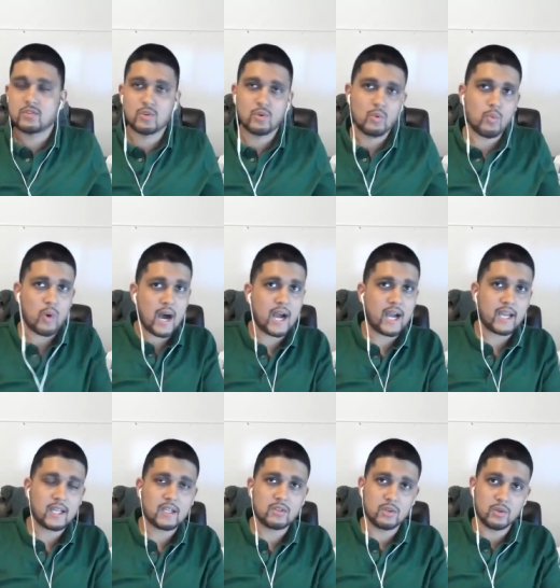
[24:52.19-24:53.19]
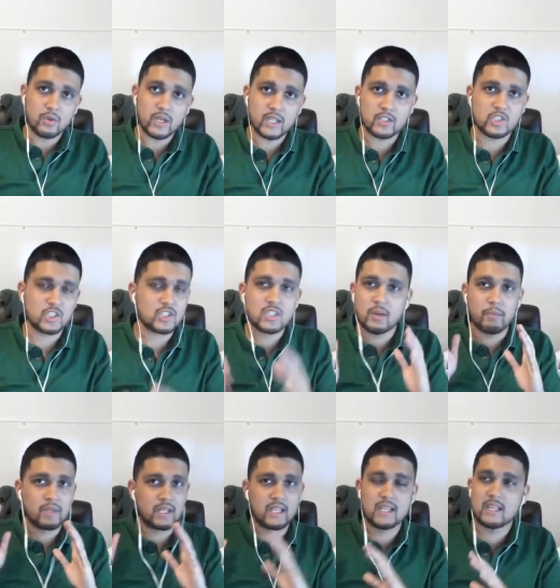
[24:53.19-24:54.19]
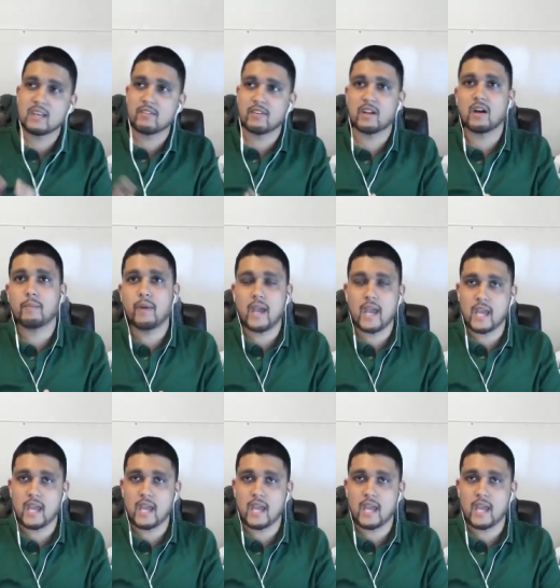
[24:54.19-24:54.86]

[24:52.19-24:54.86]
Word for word: So why do it? Just completely give it up.